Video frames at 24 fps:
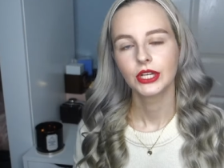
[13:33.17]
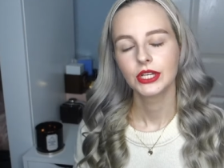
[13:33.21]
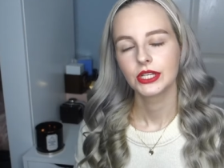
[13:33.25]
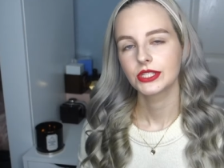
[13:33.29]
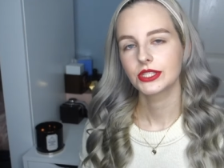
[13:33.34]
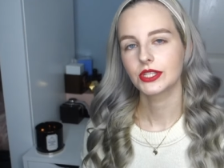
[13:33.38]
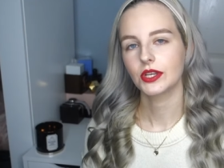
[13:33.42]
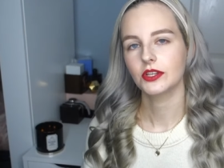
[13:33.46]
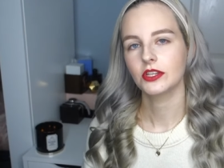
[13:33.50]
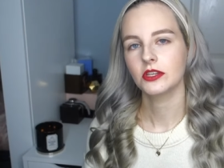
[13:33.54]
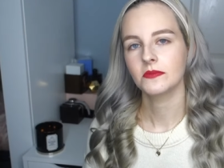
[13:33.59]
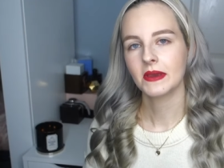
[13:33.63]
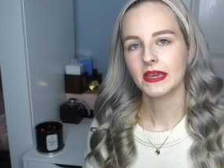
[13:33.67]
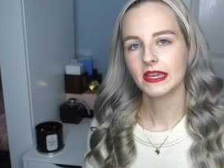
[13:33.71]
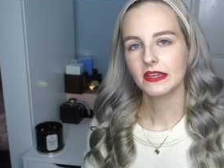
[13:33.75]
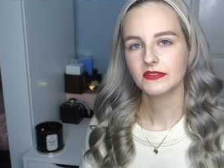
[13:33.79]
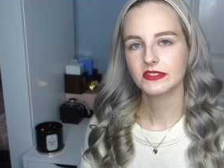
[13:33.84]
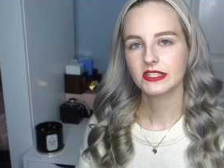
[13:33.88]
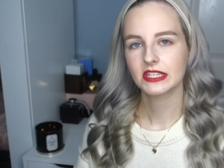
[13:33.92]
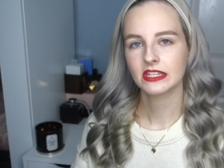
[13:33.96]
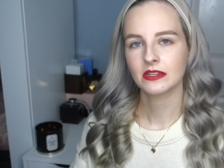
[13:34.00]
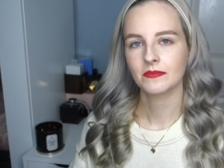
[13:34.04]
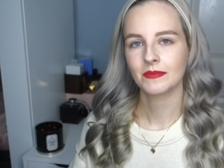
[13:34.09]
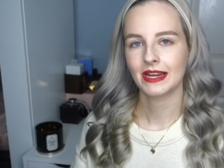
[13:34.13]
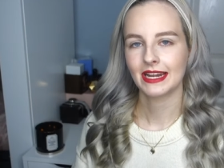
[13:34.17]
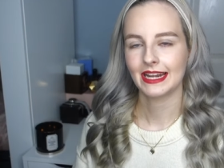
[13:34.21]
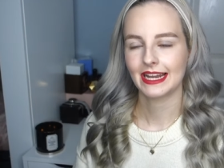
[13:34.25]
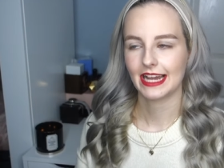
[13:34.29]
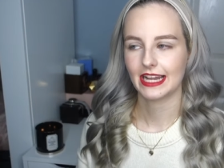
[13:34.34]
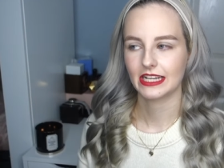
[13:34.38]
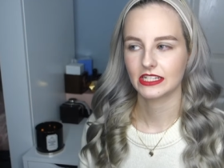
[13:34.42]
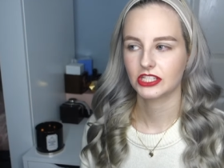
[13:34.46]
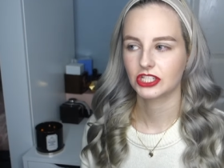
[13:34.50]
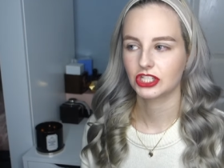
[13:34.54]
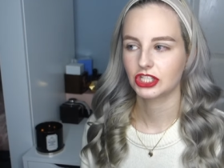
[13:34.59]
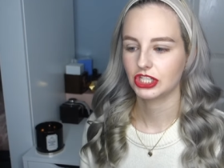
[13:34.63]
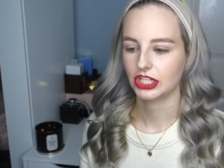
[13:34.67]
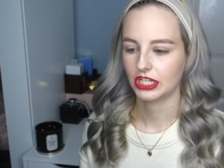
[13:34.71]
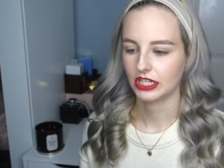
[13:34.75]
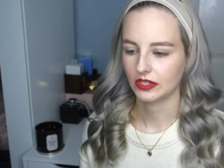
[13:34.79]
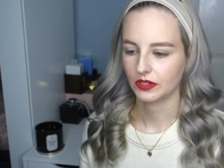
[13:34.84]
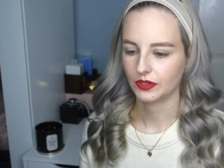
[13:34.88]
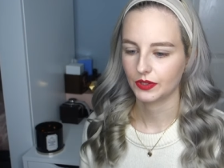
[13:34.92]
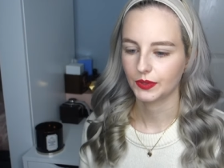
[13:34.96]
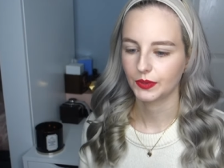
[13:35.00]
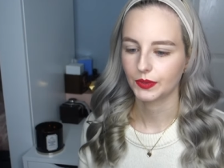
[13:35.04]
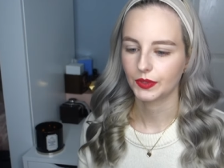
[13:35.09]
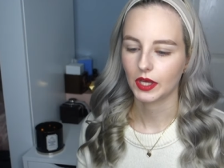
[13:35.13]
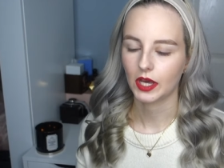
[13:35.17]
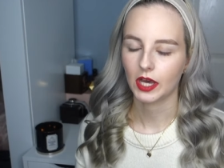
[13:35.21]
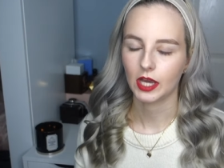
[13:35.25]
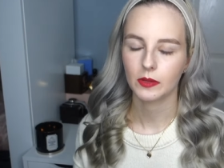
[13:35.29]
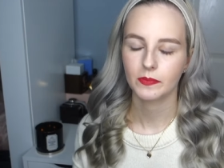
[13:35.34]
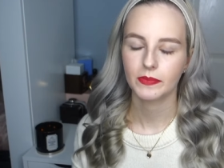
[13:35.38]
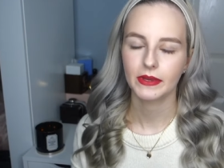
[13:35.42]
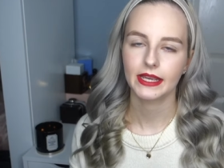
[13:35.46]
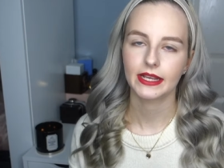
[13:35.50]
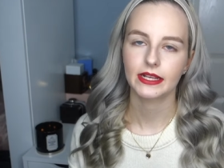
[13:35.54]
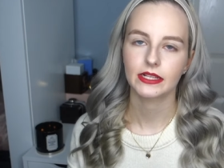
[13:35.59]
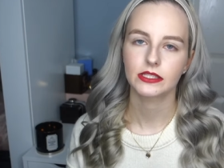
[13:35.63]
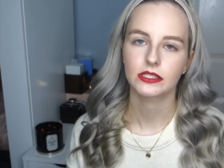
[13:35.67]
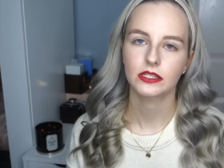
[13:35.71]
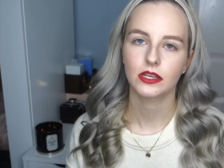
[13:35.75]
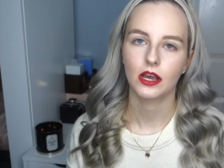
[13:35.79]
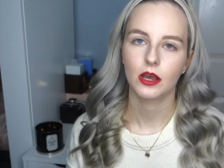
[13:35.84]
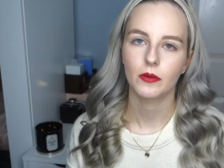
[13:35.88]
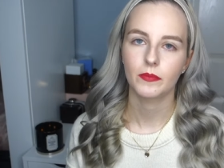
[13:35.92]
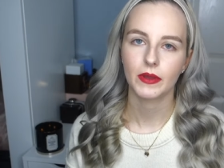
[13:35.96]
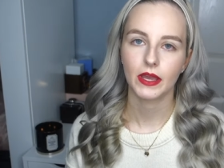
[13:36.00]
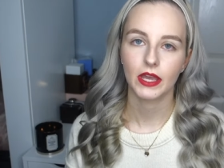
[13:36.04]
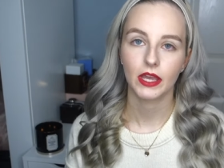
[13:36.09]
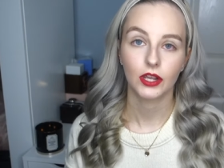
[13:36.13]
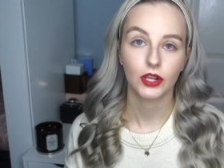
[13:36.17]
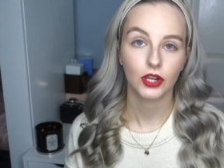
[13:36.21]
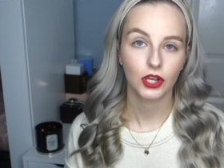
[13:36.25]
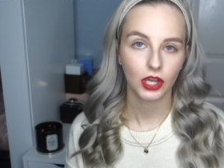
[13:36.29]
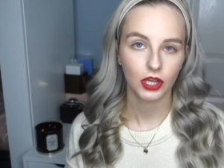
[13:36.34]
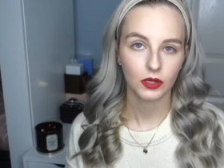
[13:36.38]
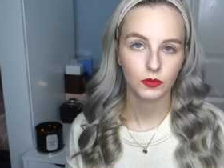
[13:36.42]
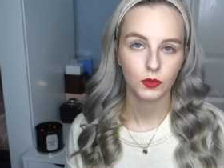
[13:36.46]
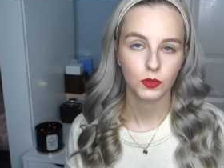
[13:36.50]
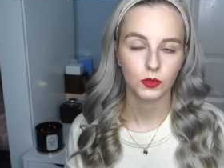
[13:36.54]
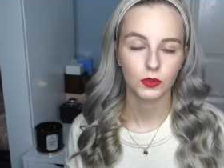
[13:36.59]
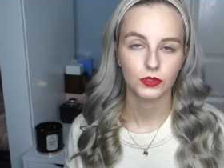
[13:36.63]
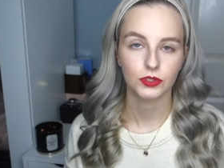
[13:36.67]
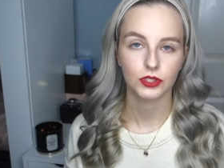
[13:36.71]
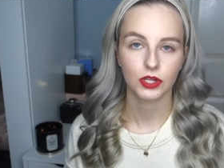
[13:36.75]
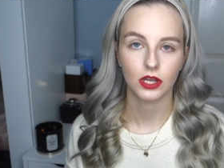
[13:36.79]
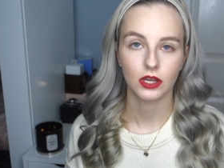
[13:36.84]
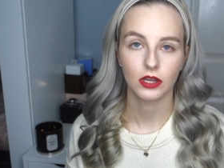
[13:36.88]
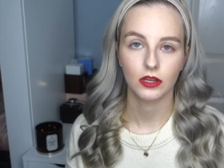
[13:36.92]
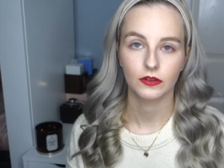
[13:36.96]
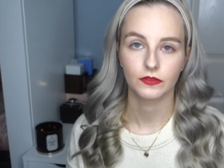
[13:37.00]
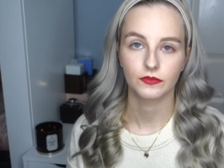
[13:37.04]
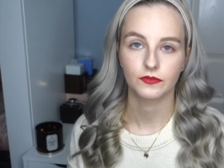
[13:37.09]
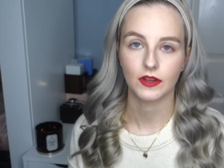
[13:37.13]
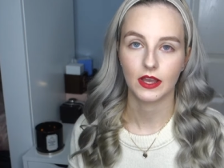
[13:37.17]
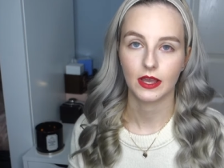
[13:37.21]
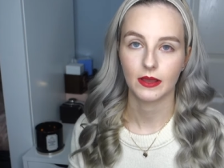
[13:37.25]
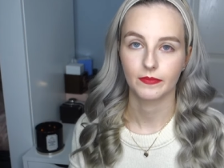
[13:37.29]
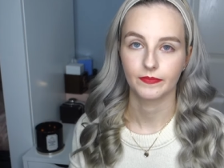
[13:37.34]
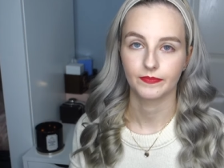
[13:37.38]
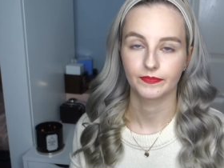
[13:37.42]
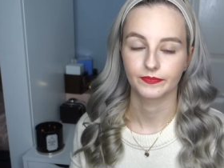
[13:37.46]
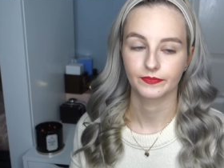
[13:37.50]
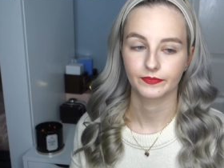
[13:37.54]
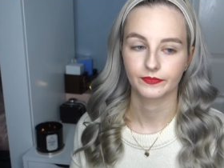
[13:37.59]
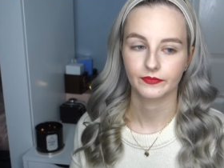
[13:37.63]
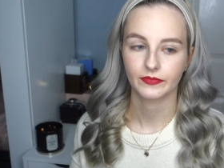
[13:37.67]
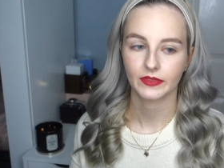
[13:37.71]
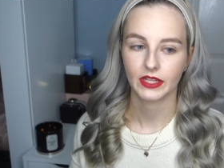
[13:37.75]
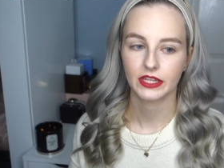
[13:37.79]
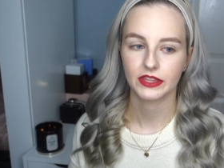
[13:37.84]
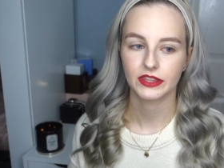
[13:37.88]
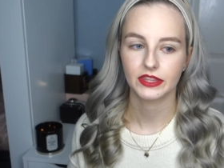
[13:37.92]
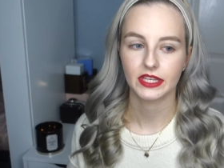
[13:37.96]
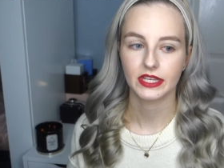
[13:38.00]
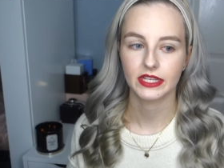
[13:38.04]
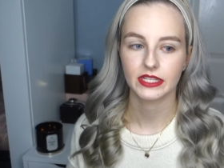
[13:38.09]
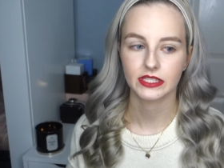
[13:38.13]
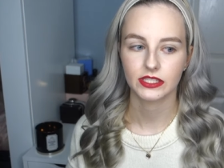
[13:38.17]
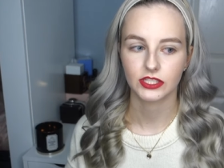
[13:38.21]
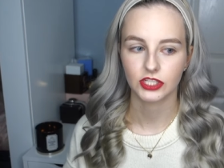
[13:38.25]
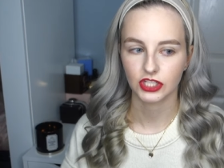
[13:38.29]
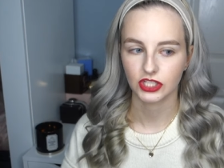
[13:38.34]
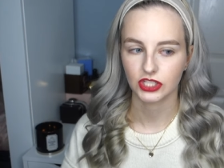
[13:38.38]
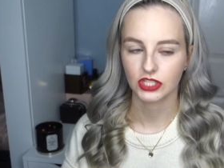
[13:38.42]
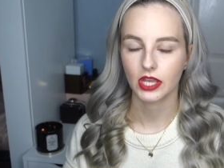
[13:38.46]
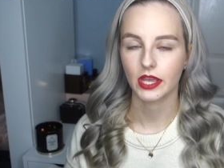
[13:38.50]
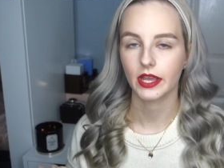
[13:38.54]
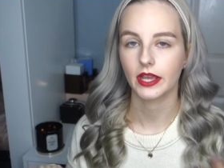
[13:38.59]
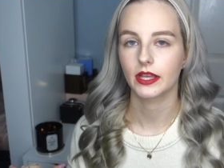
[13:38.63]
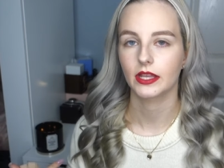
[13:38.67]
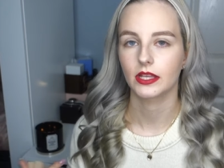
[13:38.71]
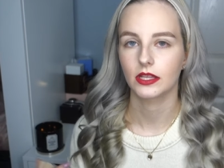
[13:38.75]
So you may have seen in my last Shein haul that I picked up a co-ord of um, this just